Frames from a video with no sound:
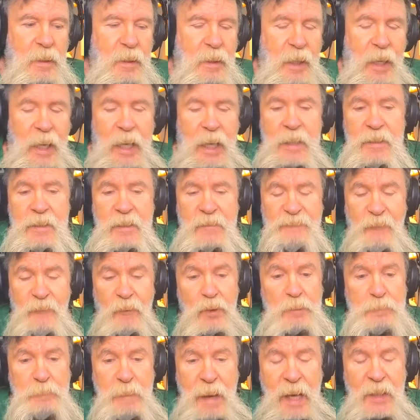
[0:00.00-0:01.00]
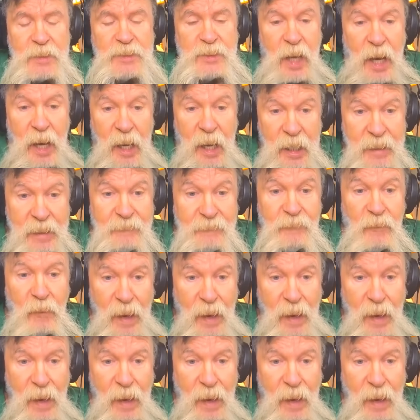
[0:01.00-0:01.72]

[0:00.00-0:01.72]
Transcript: And the first match I ever